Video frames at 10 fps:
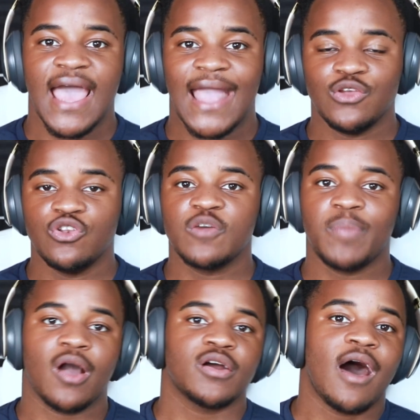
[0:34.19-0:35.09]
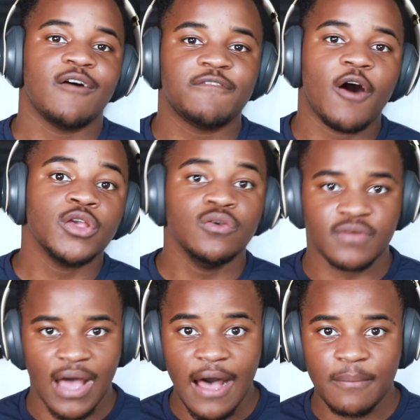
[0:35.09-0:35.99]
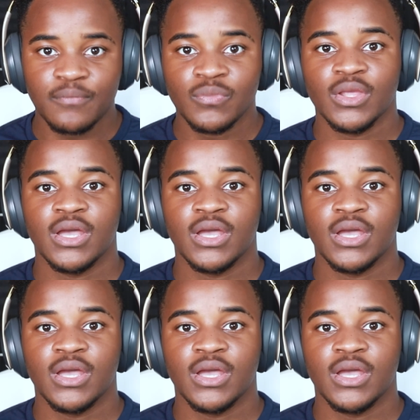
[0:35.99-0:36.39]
and you look back on how far you've come,